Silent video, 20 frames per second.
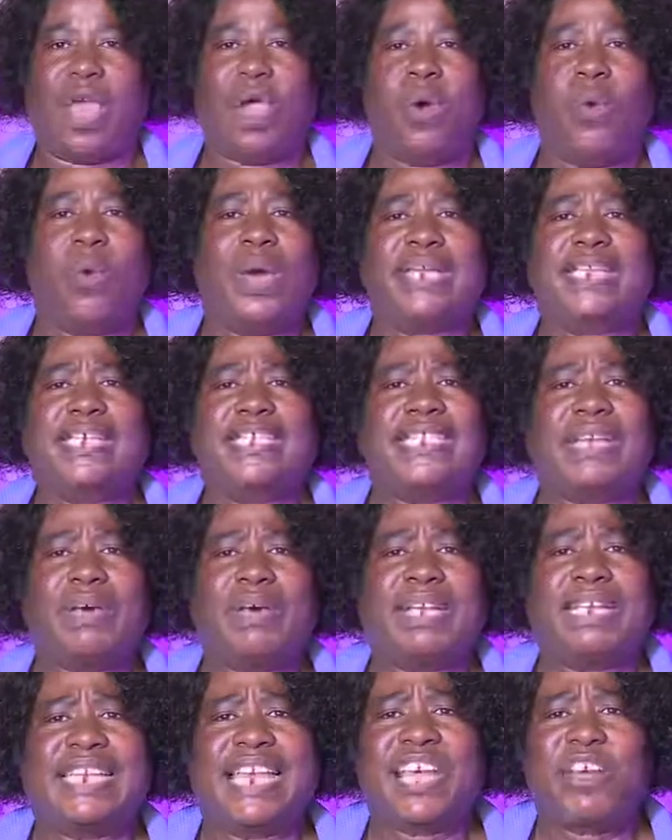What is
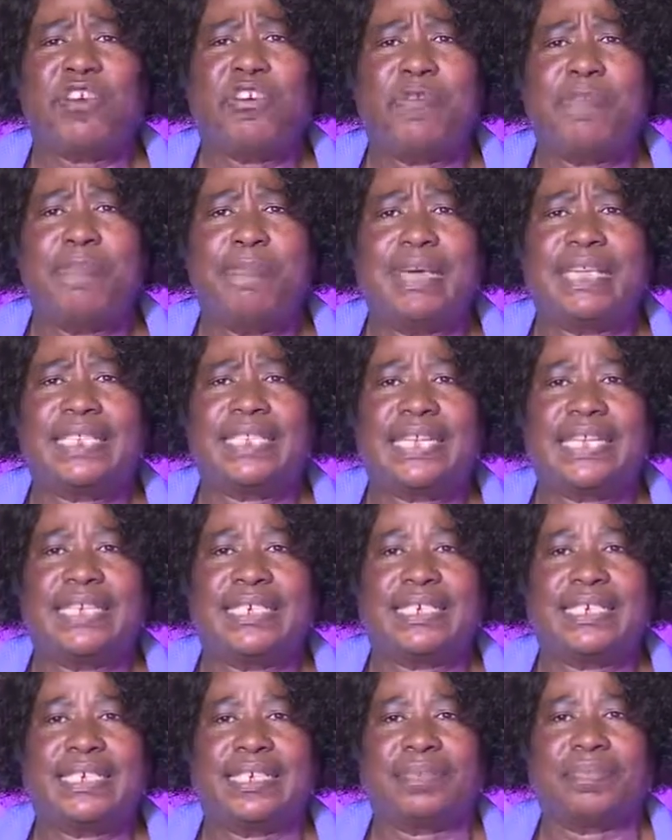our take-home
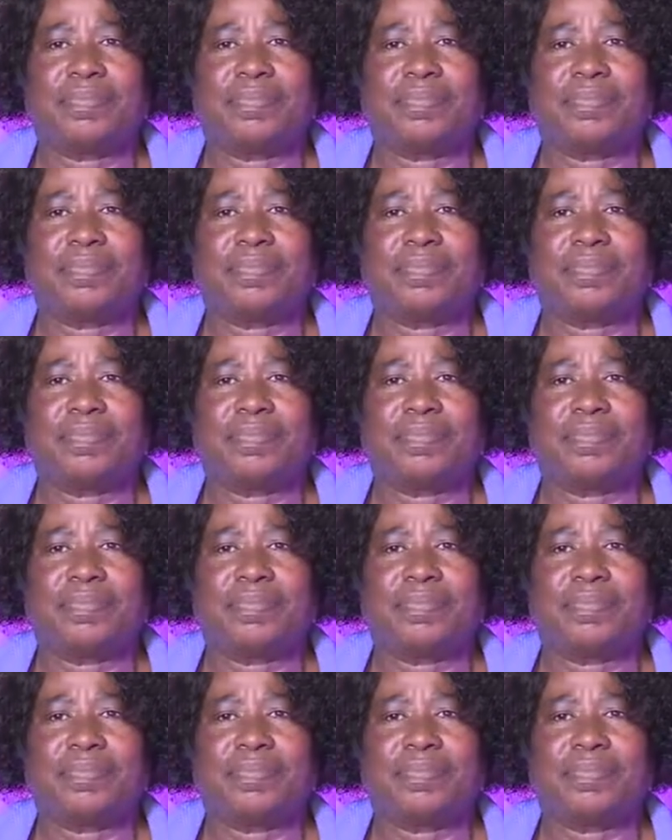message?